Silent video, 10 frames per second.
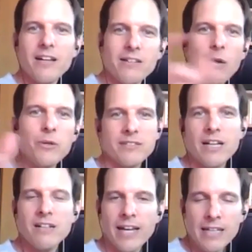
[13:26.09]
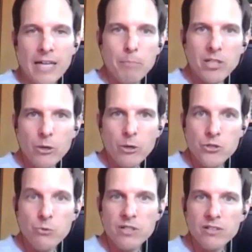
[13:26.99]
now he's kind of like bitcoin
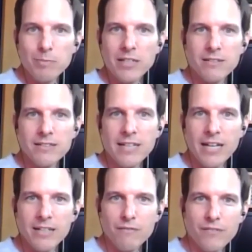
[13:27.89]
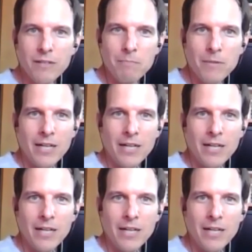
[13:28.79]
judas because he kind of um,